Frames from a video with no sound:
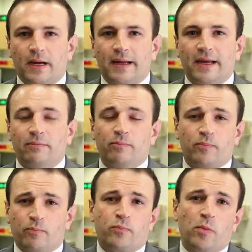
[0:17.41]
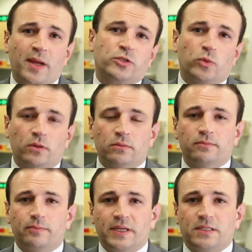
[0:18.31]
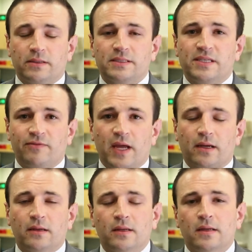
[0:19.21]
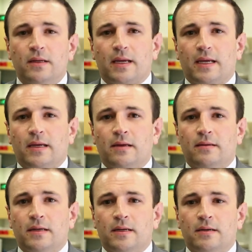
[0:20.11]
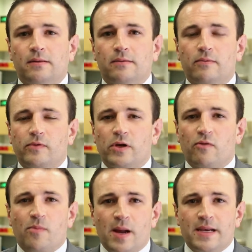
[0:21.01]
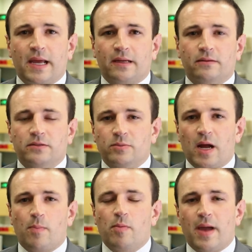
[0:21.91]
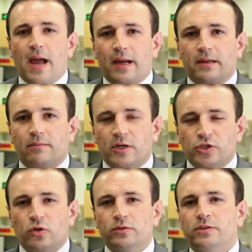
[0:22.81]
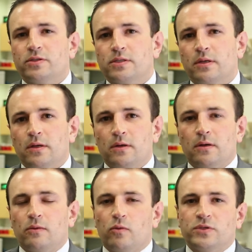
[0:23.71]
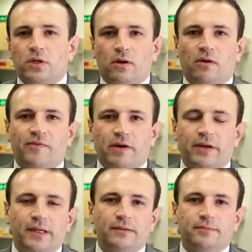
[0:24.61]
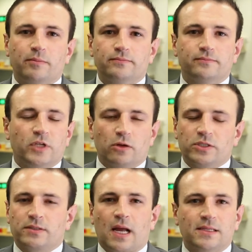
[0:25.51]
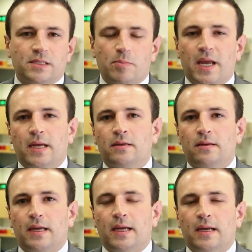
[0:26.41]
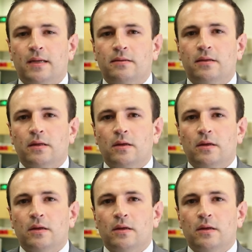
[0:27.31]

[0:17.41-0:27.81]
I had perpetual, basically, stiff neck, and from my neck to my upper back, my shoulders was all very just constant pain, and